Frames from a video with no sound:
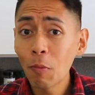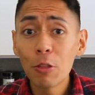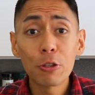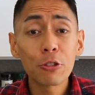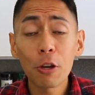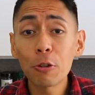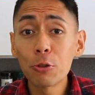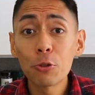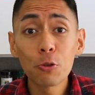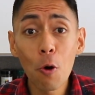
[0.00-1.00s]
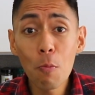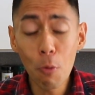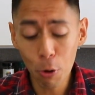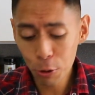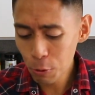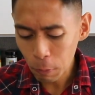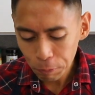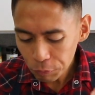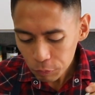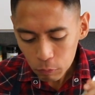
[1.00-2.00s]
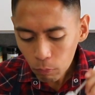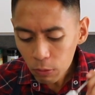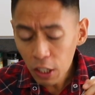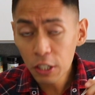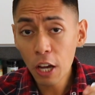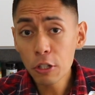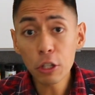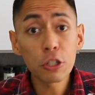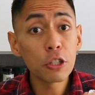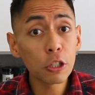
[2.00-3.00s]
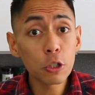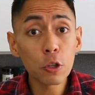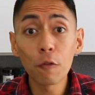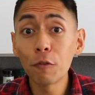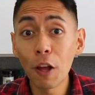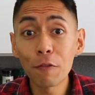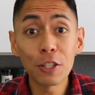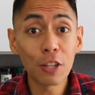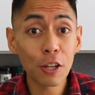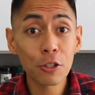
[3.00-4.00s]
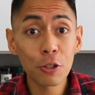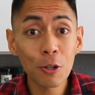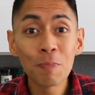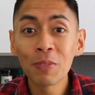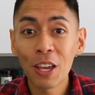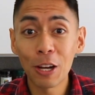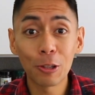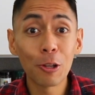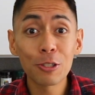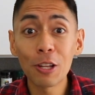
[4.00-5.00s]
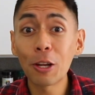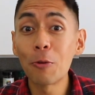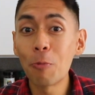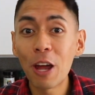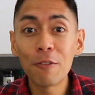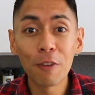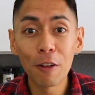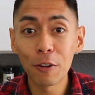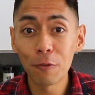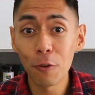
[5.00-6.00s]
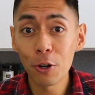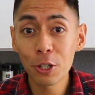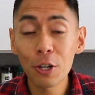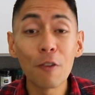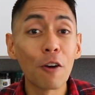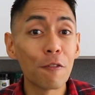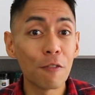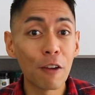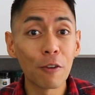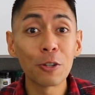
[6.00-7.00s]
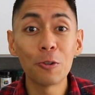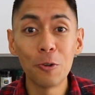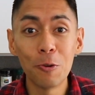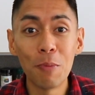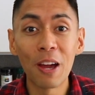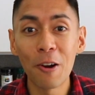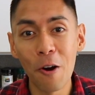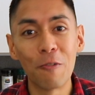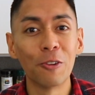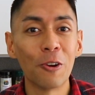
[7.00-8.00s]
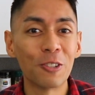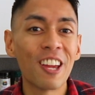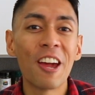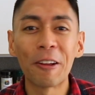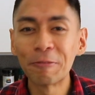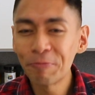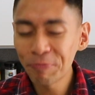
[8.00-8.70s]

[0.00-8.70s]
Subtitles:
This cake is so moist. It has that signature fluffy texture, and it looks like a red velvet version of our favorite Ube Overload cake.